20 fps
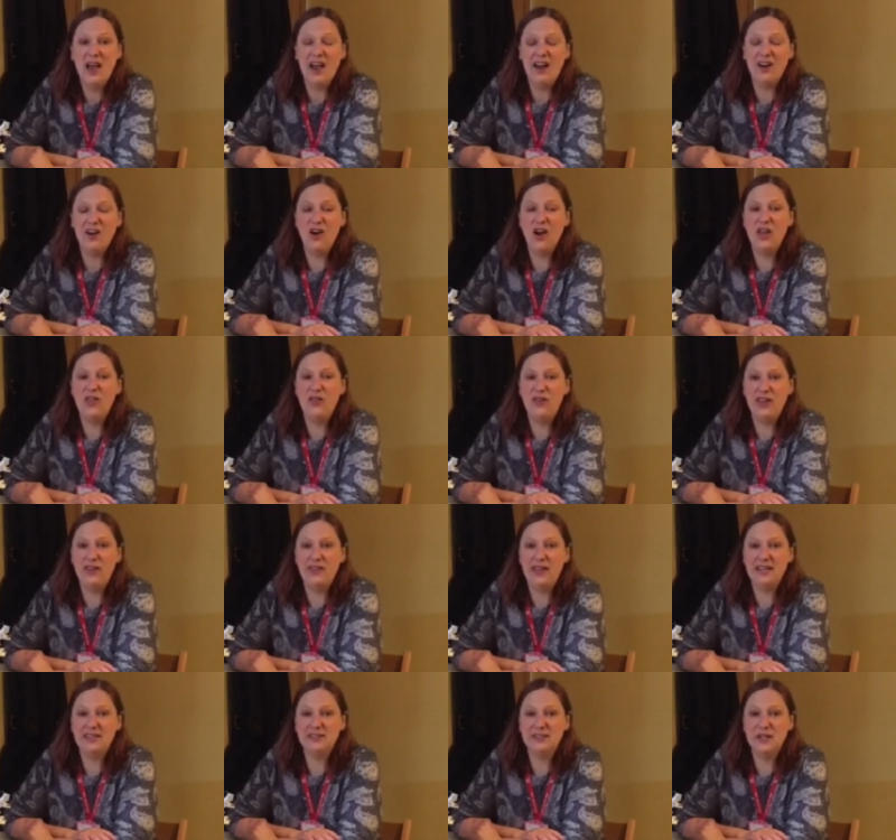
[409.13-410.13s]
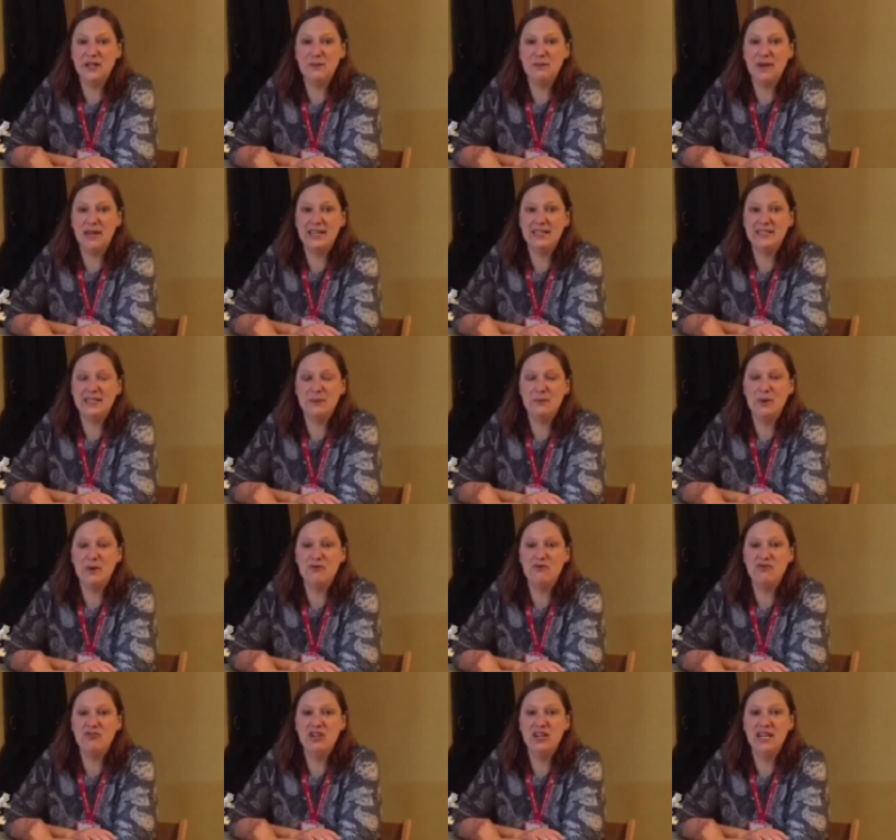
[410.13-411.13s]
And I think that's going to make
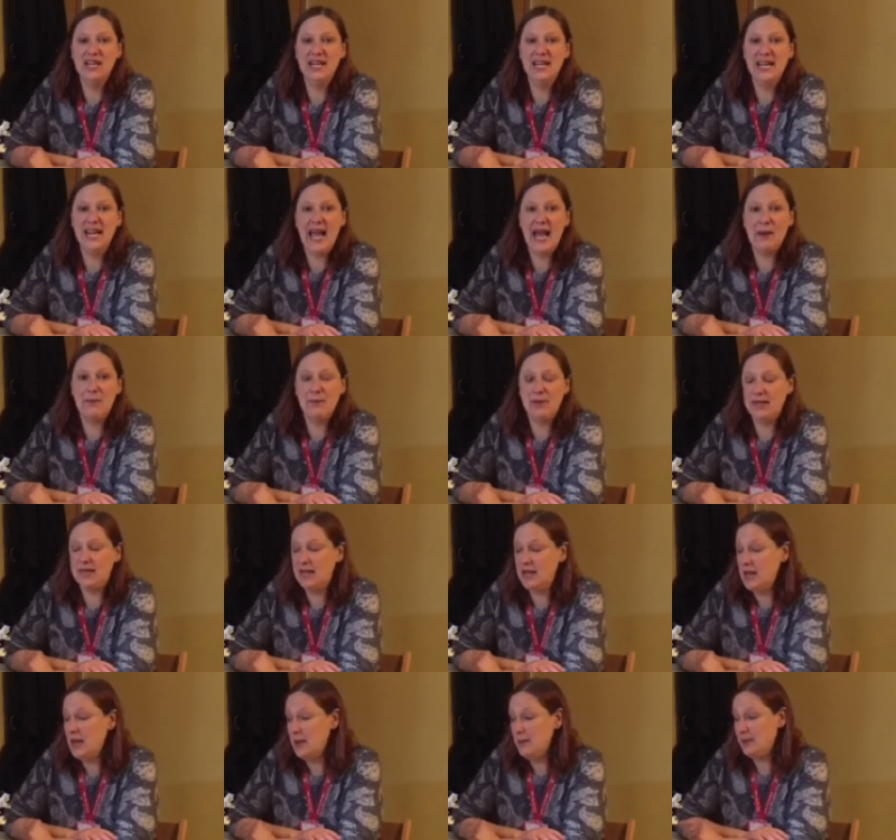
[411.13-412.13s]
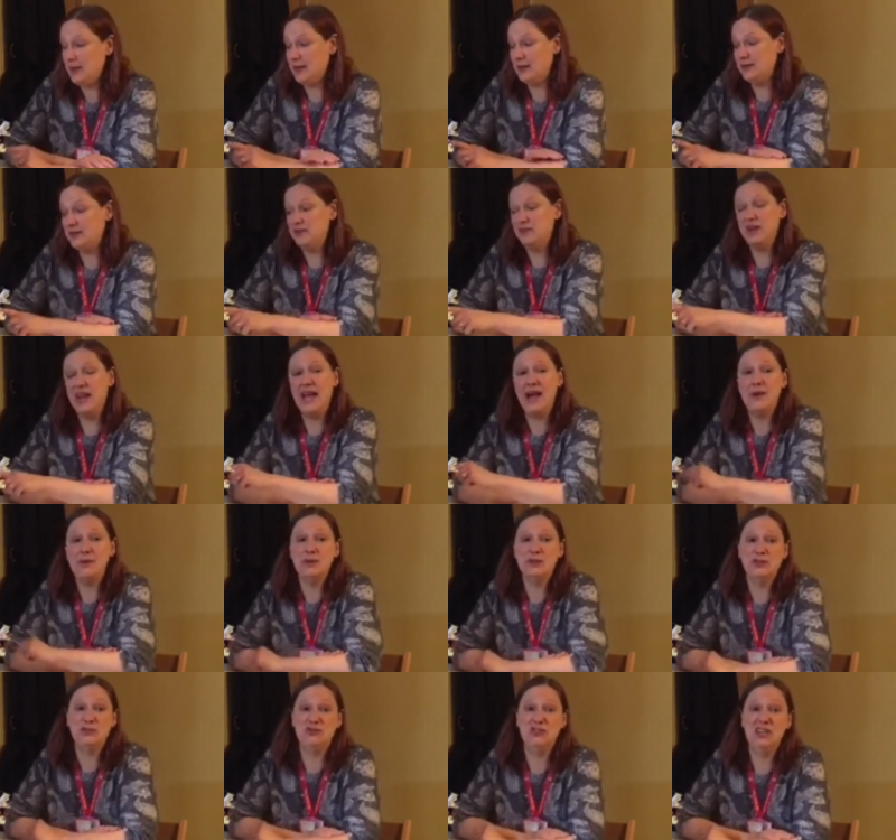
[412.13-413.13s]
someone really happy, because
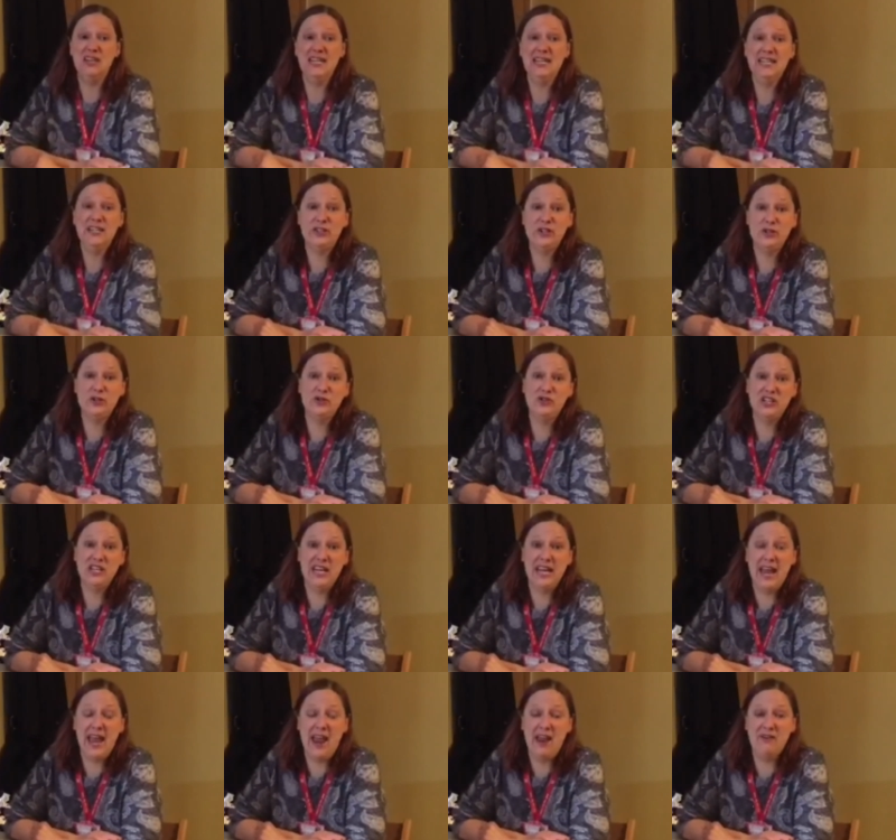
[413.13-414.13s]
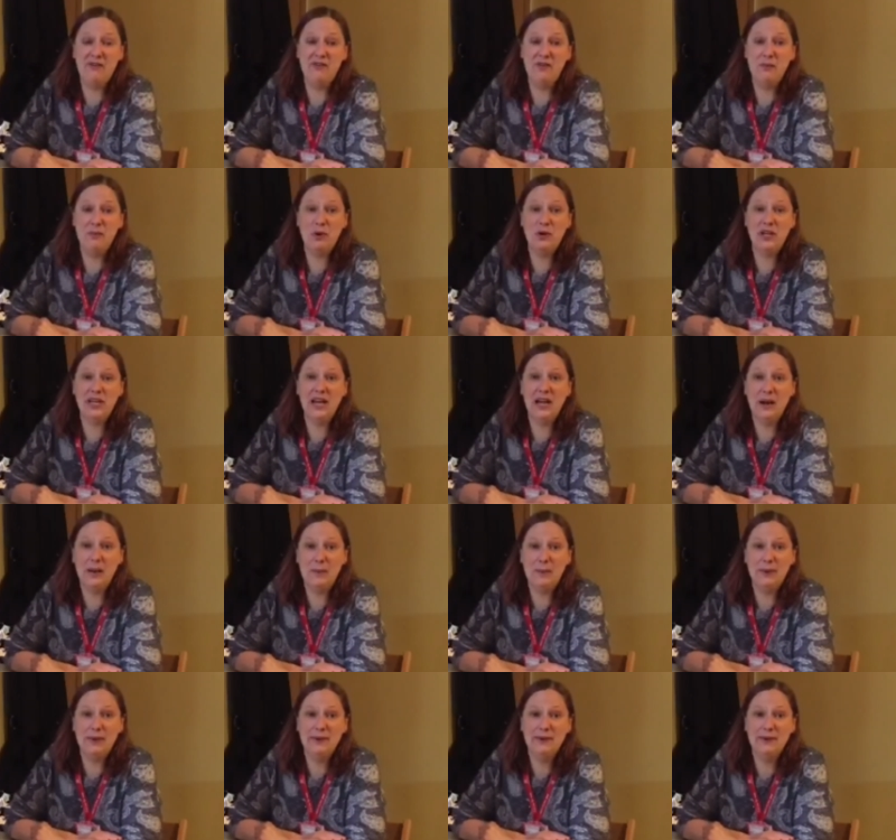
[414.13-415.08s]
flowers really do cheer everybody up.